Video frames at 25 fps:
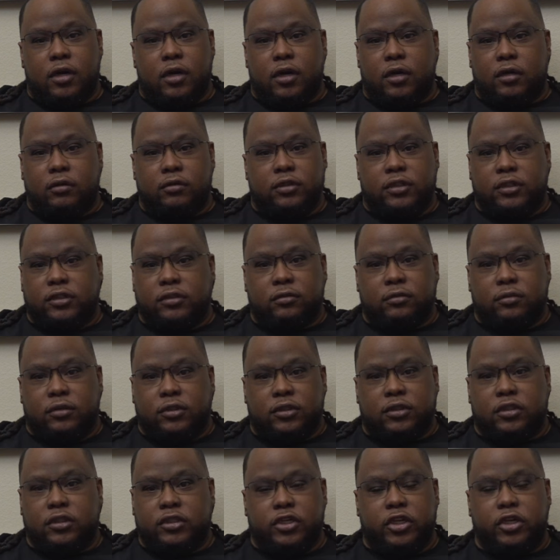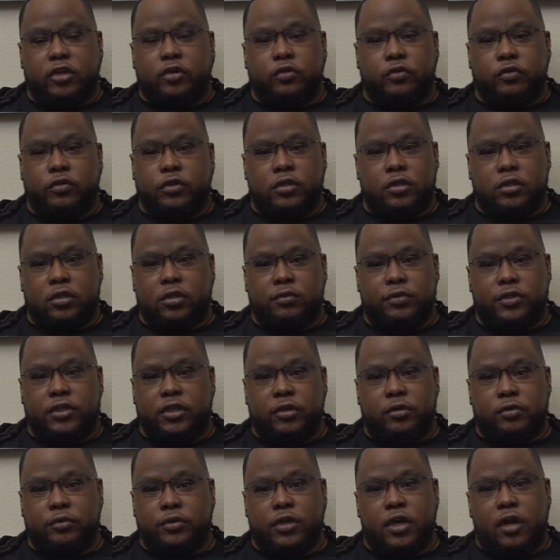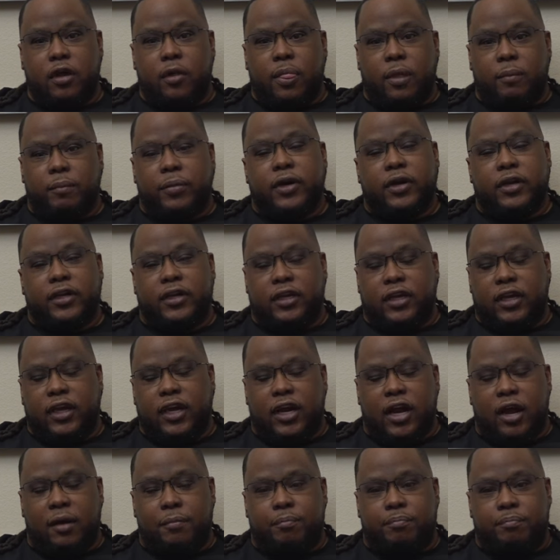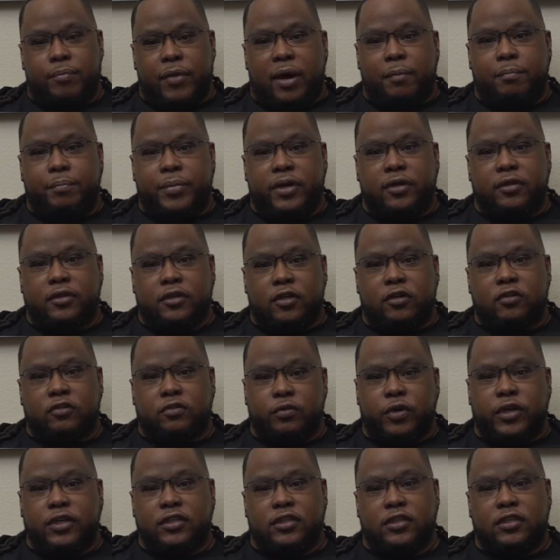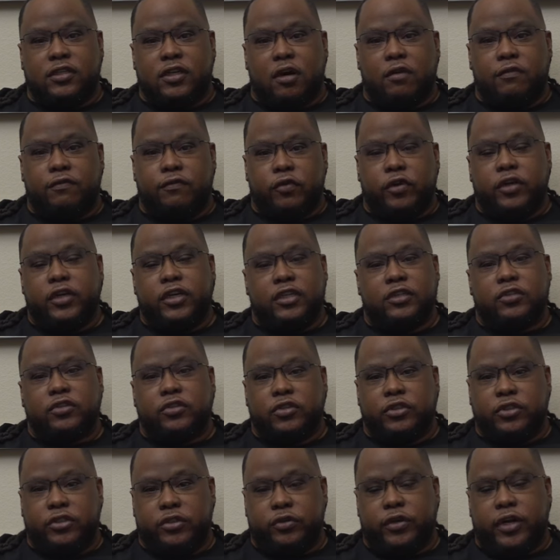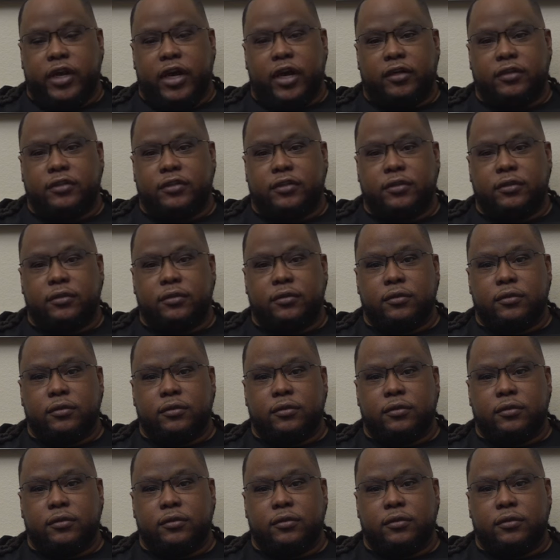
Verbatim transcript: uh, uh, just it's just huge. Yeah. It was huge. But again, I, I built those races off free entry shootouts.